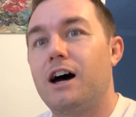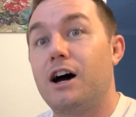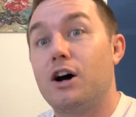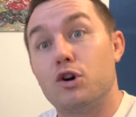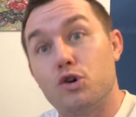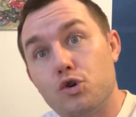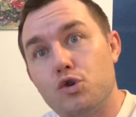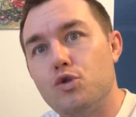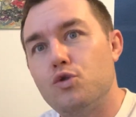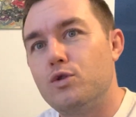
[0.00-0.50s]

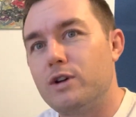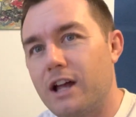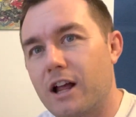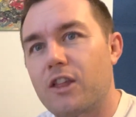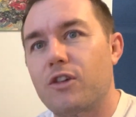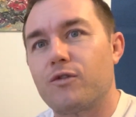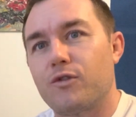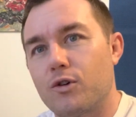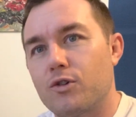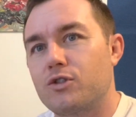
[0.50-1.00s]
who gets
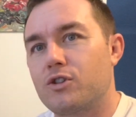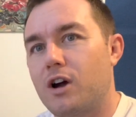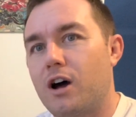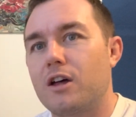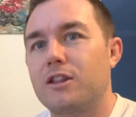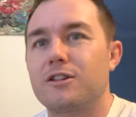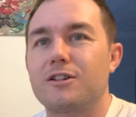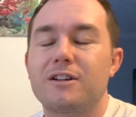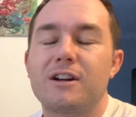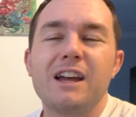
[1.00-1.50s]
first
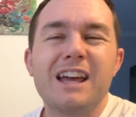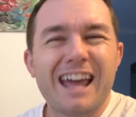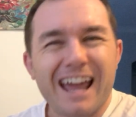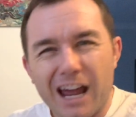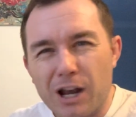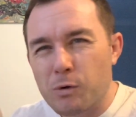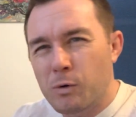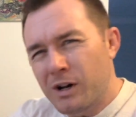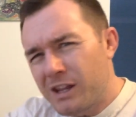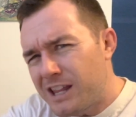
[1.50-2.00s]
author.
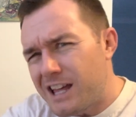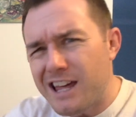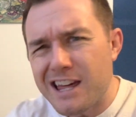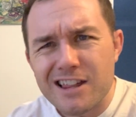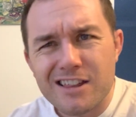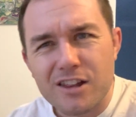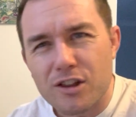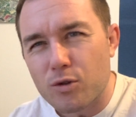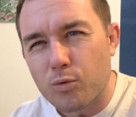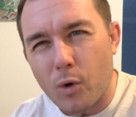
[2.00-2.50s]
And one of the
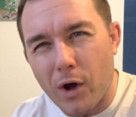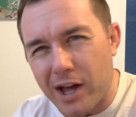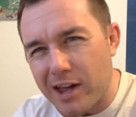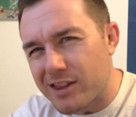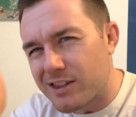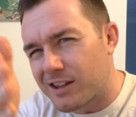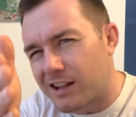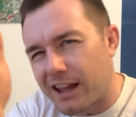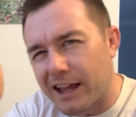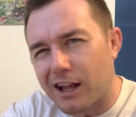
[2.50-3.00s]
easiest ways
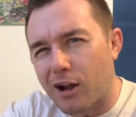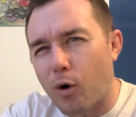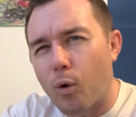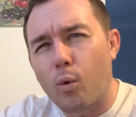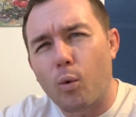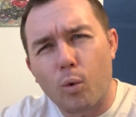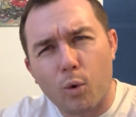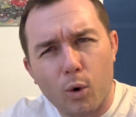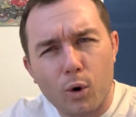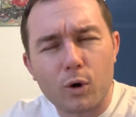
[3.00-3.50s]
to
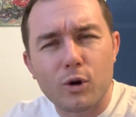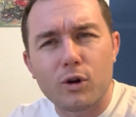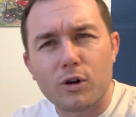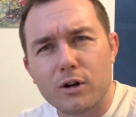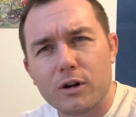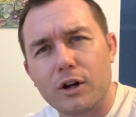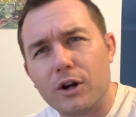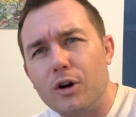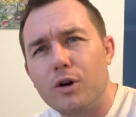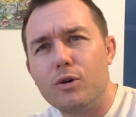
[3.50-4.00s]

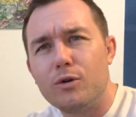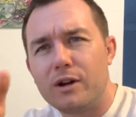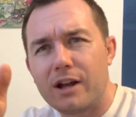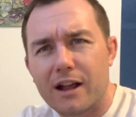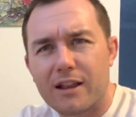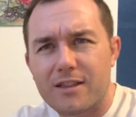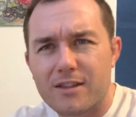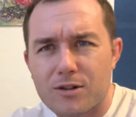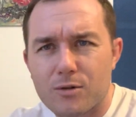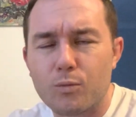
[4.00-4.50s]
order who
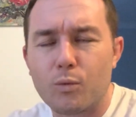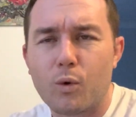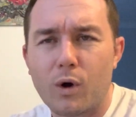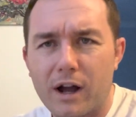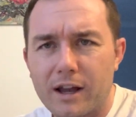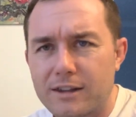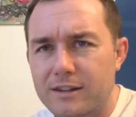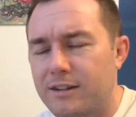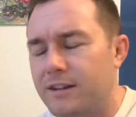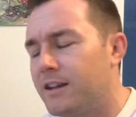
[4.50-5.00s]
gets
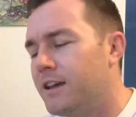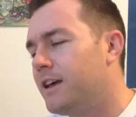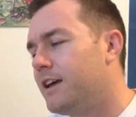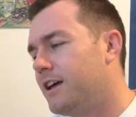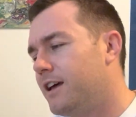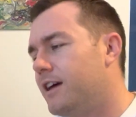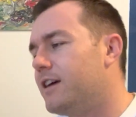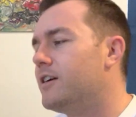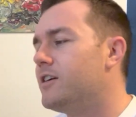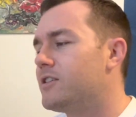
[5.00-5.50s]
what
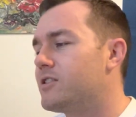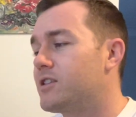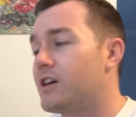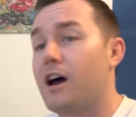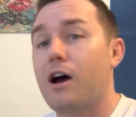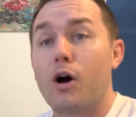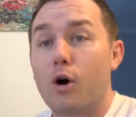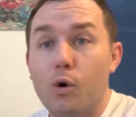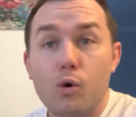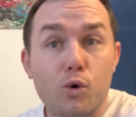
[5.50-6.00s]
is
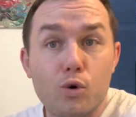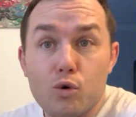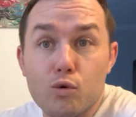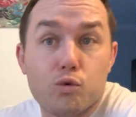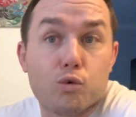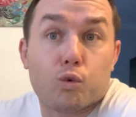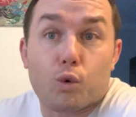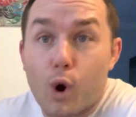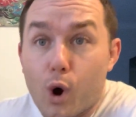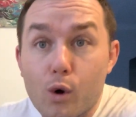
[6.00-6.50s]
who
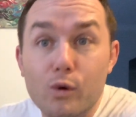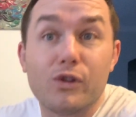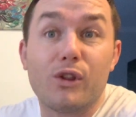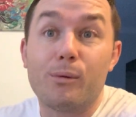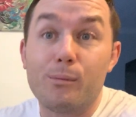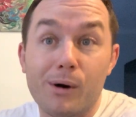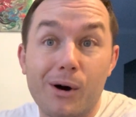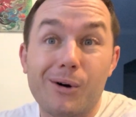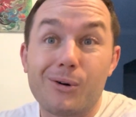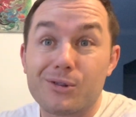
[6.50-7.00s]
wrote the
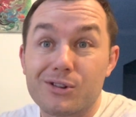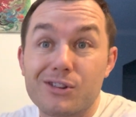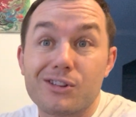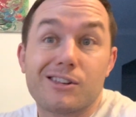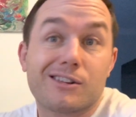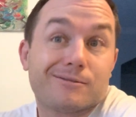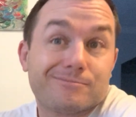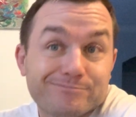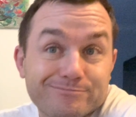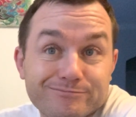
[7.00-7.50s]

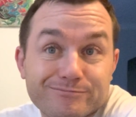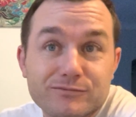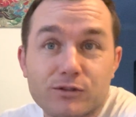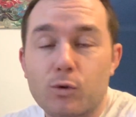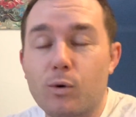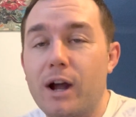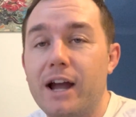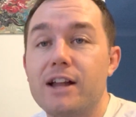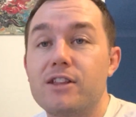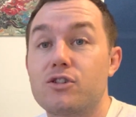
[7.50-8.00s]
most,
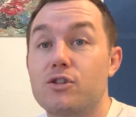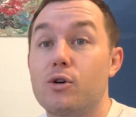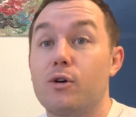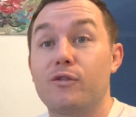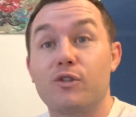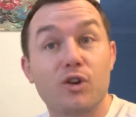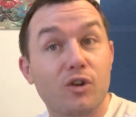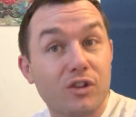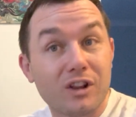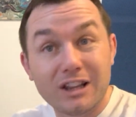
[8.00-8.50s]
right? So if
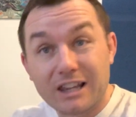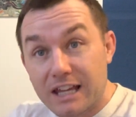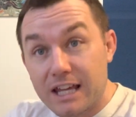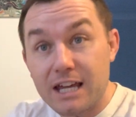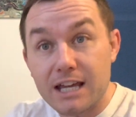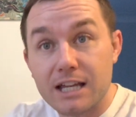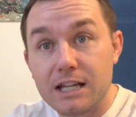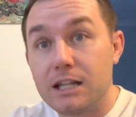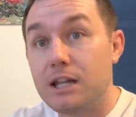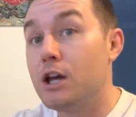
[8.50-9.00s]
you're the
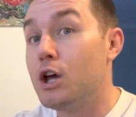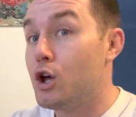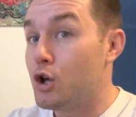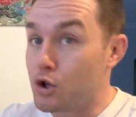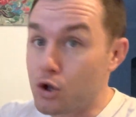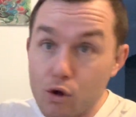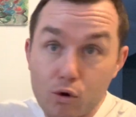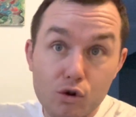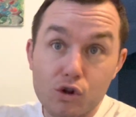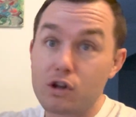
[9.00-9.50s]
lead,
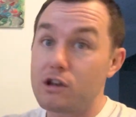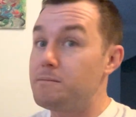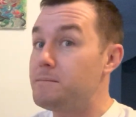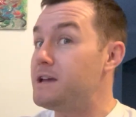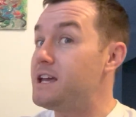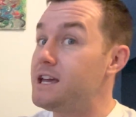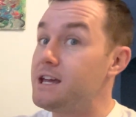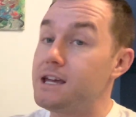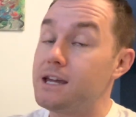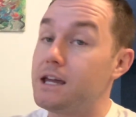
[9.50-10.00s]
you should
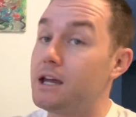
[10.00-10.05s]
be,